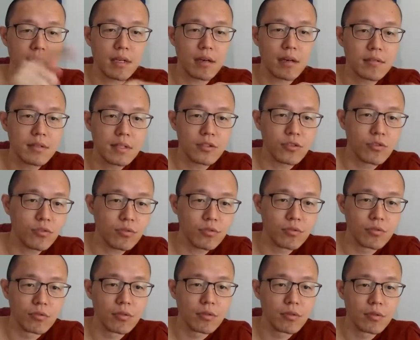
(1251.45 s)
down this
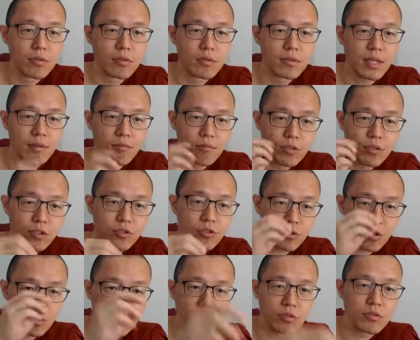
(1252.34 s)
rule that we
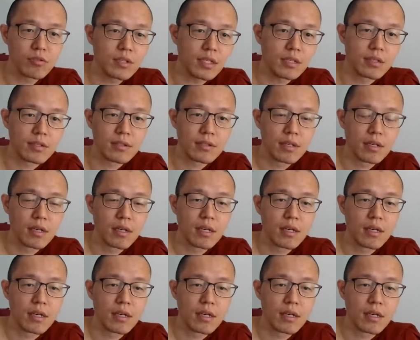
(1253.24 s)
should not do this.